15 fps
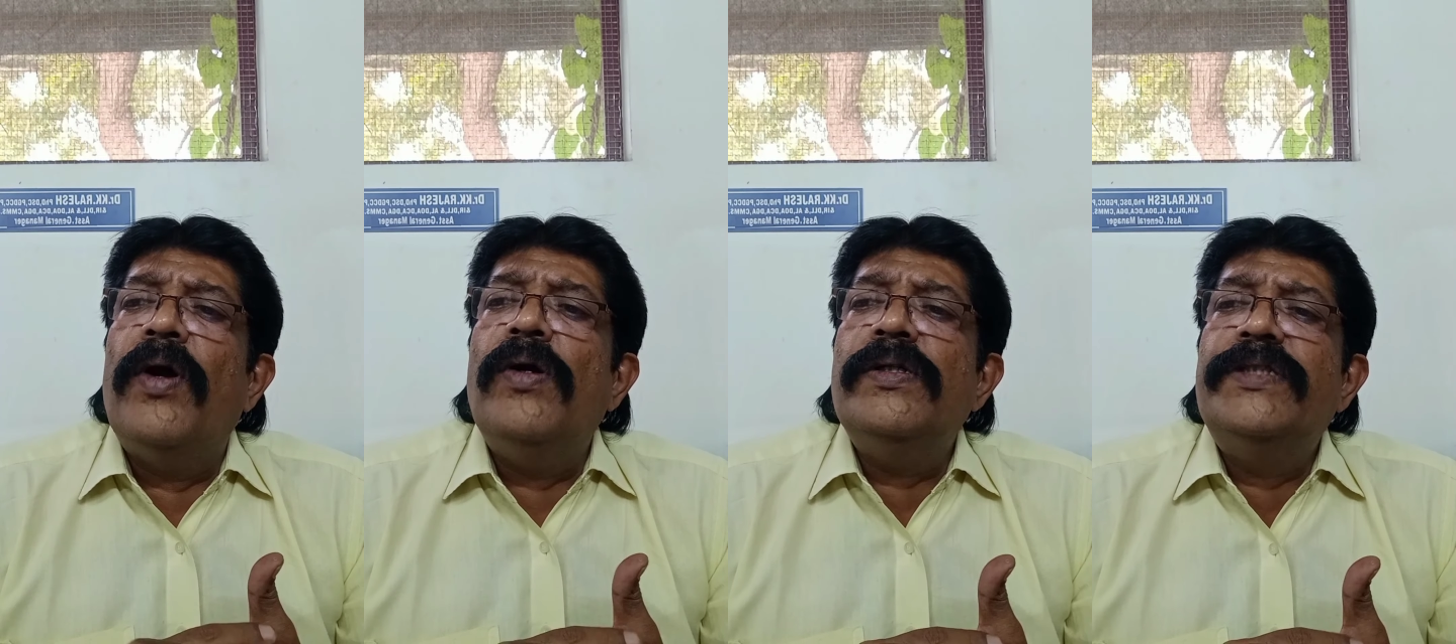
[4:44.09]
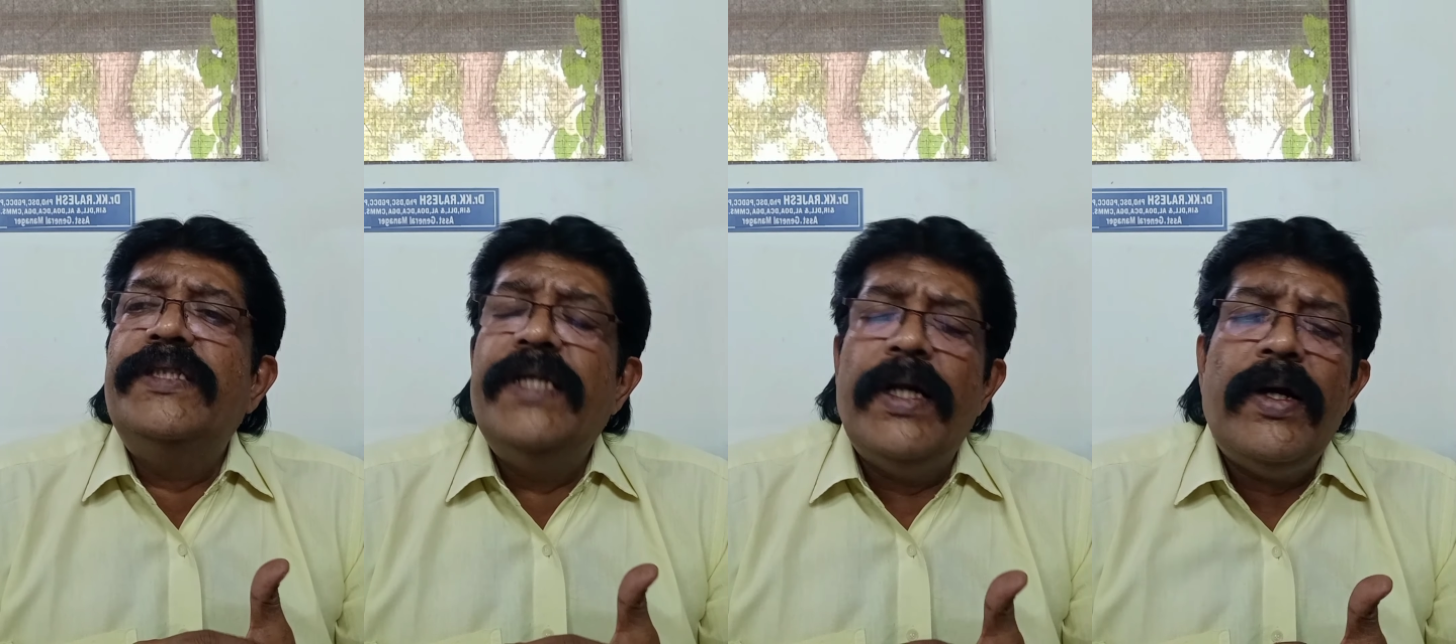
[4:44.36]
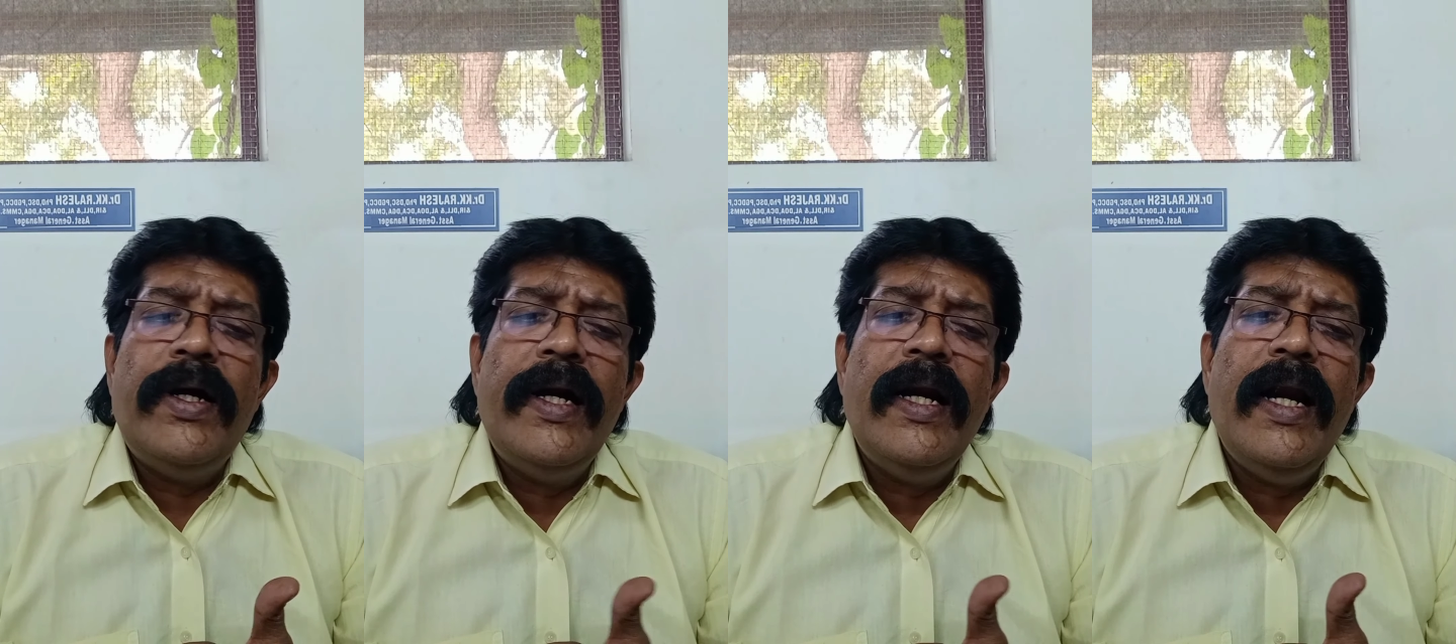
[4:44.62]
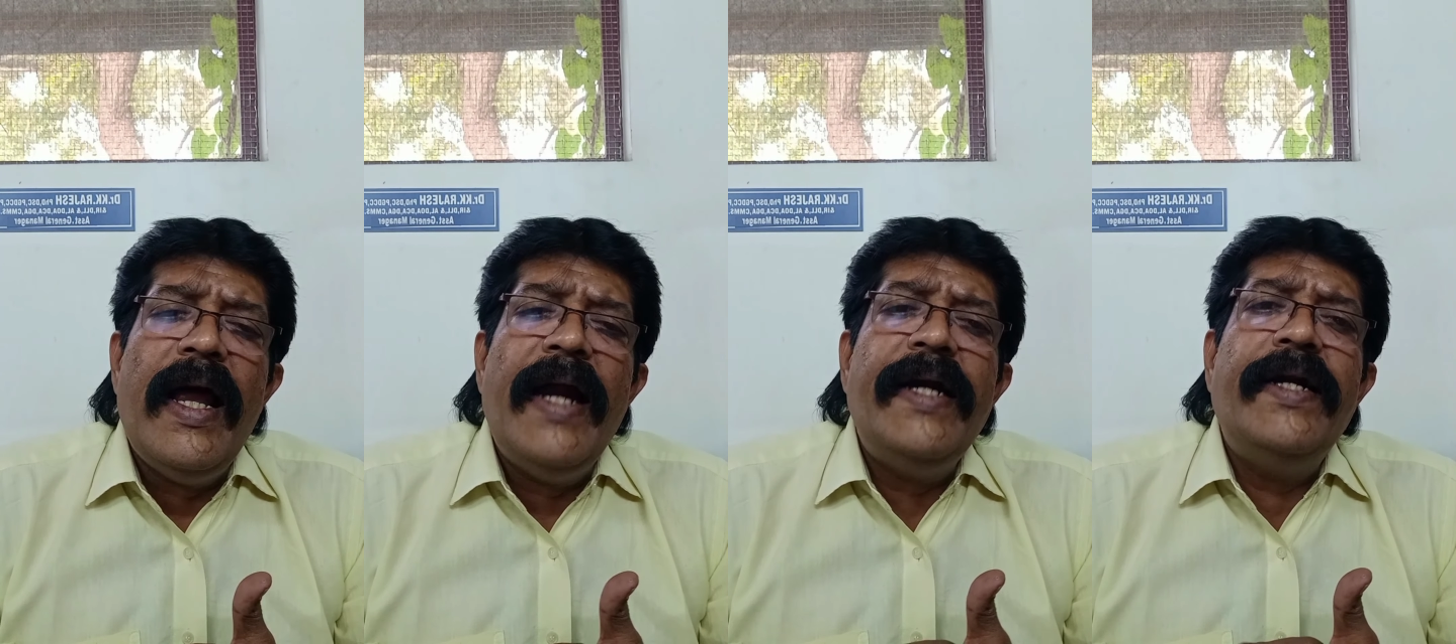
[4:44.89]

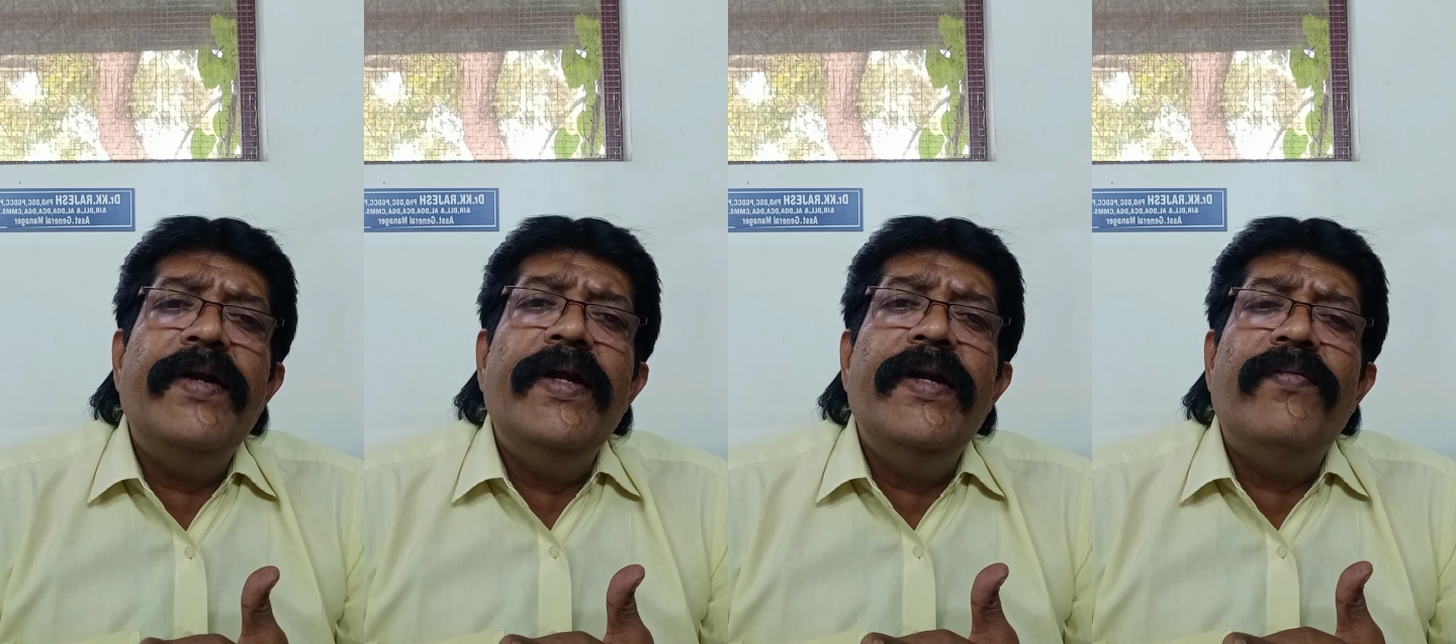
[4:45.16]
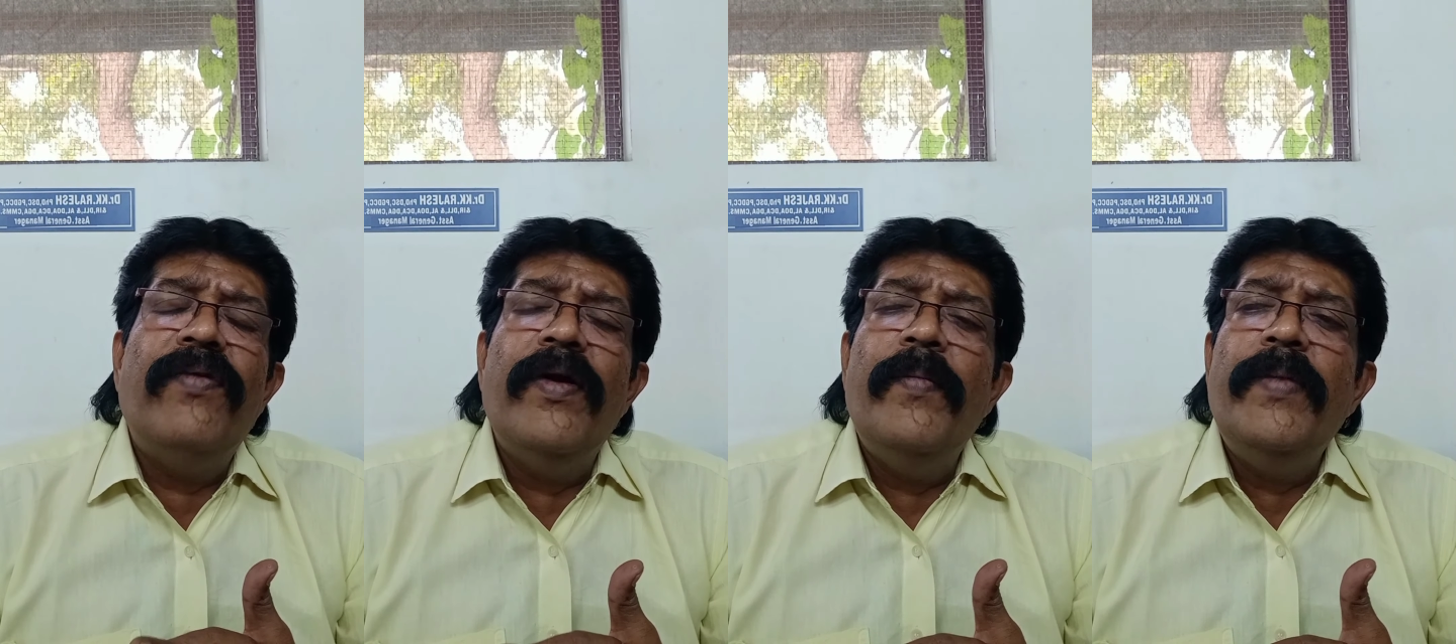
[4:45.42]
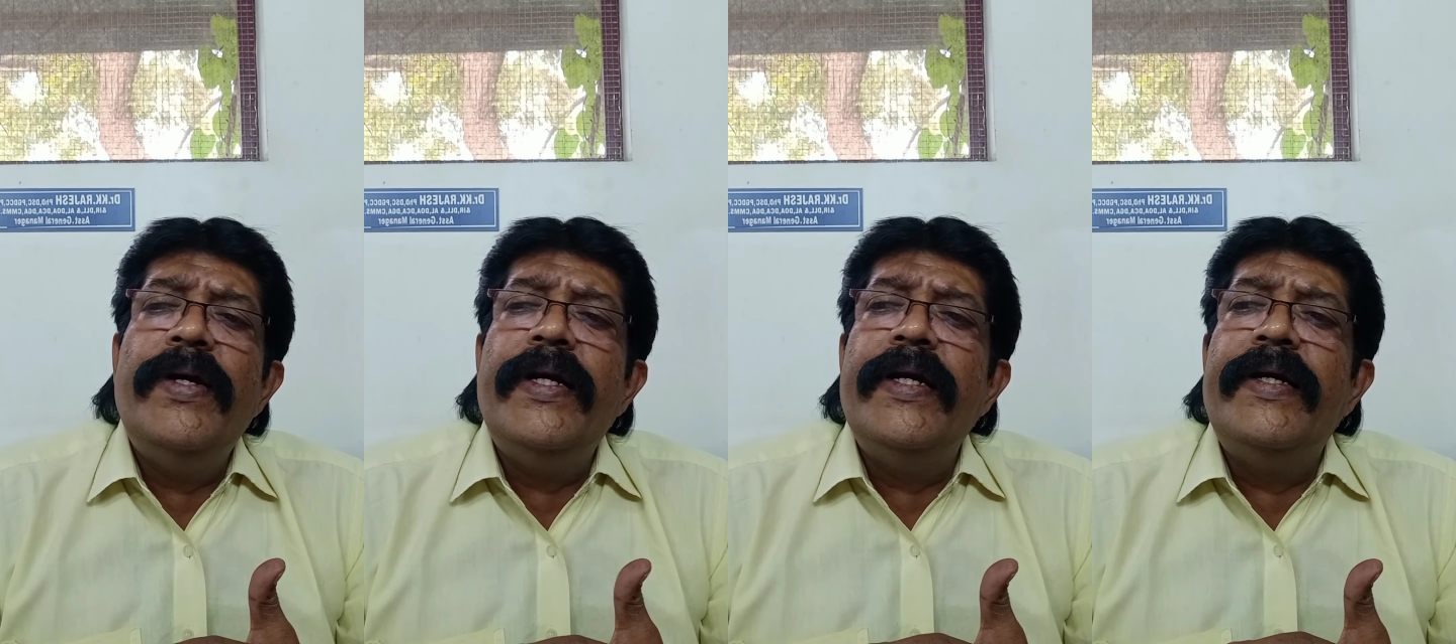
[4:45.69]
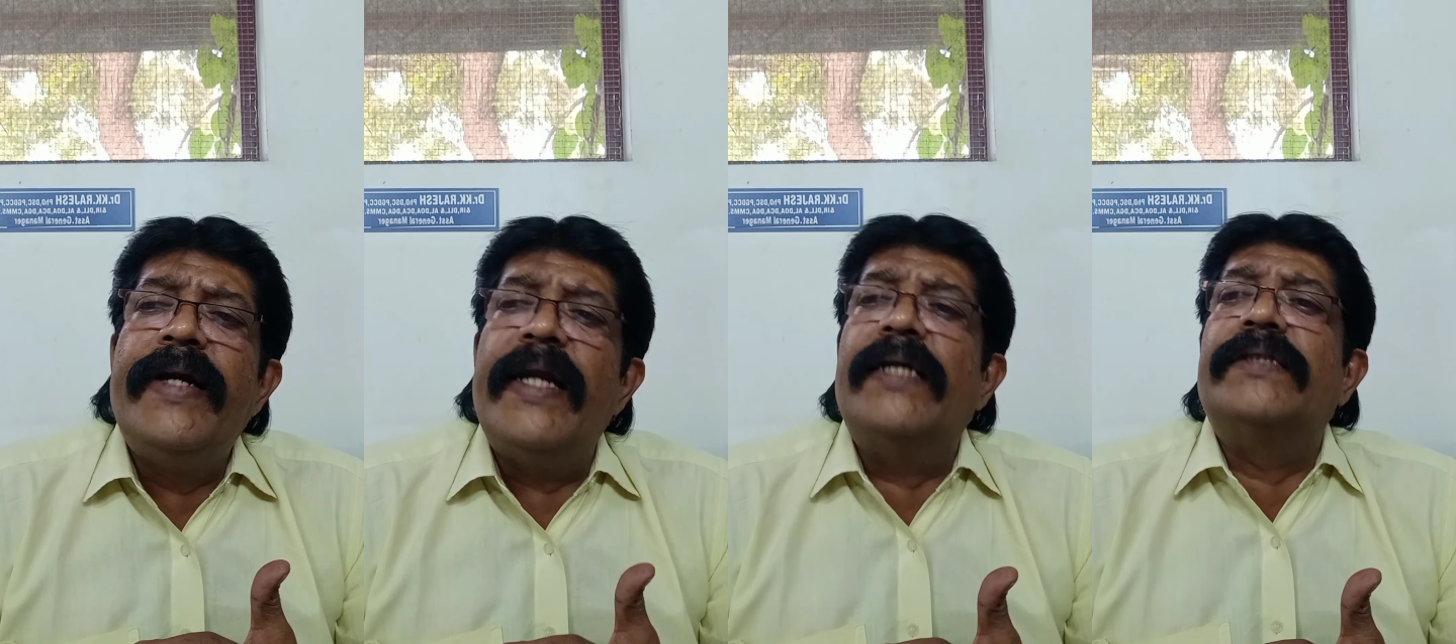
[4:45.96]
non-steroidal
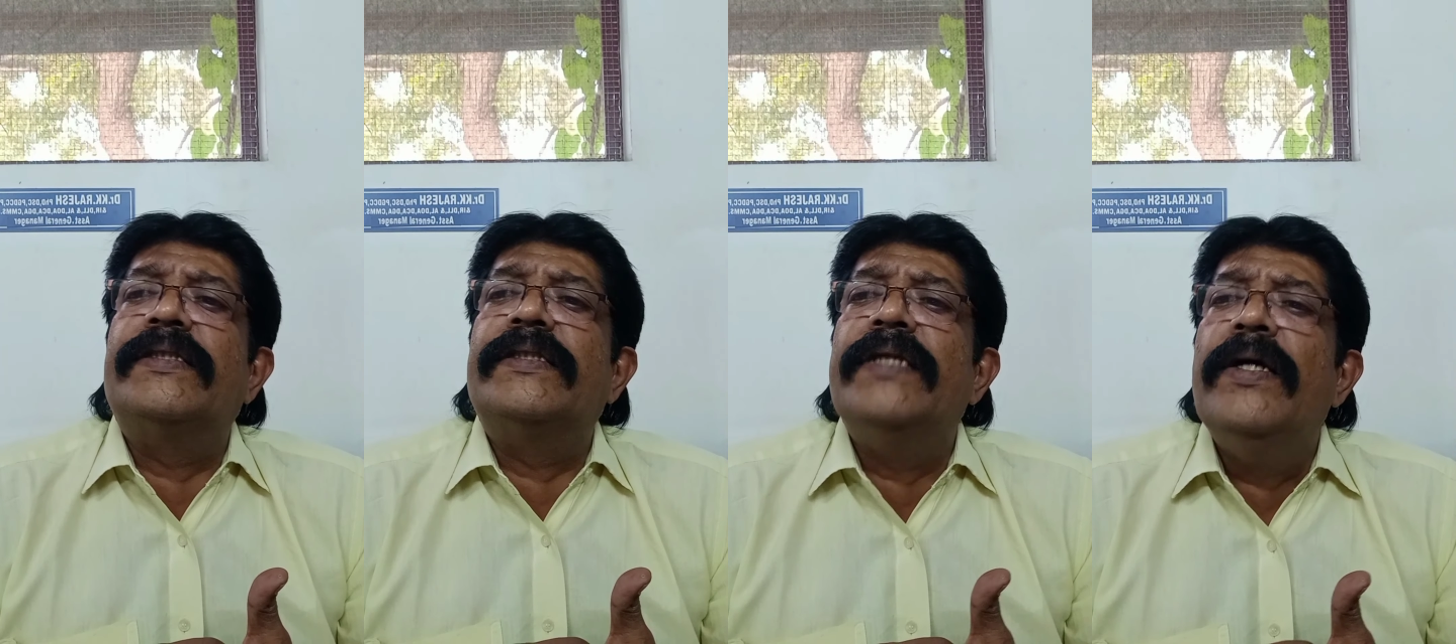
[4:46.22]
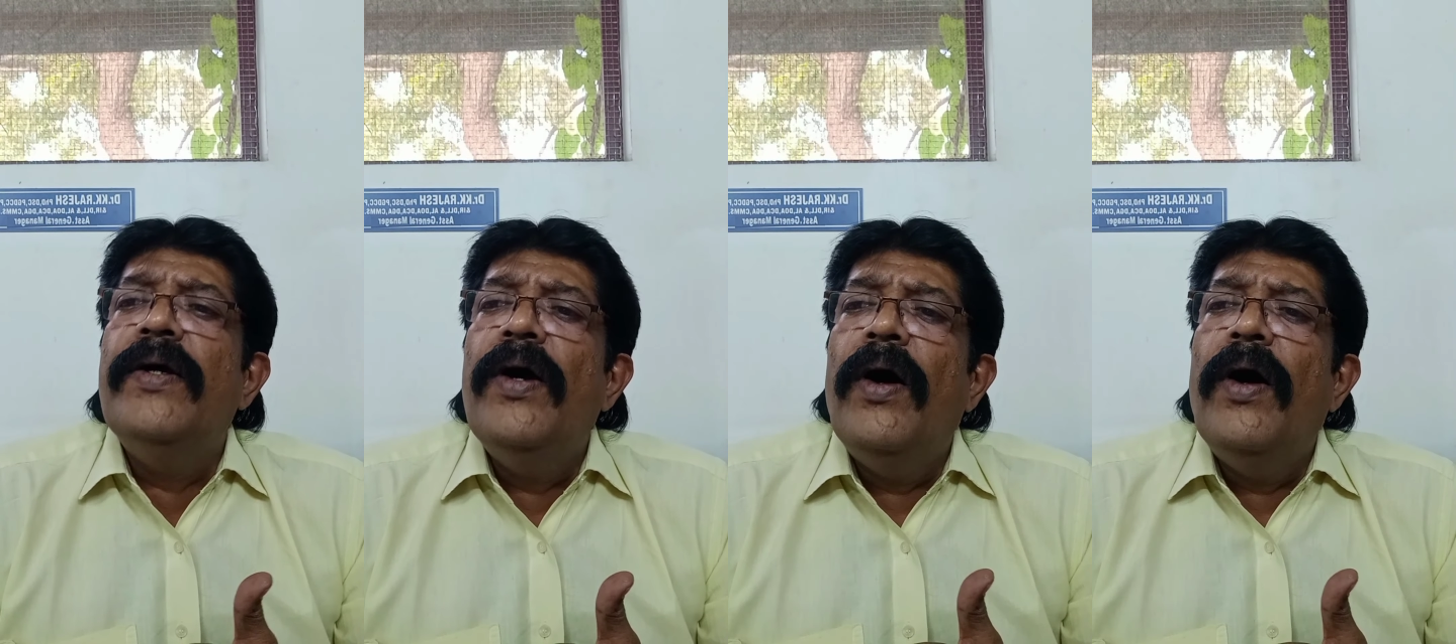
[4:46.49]
anti-inflammatory drugs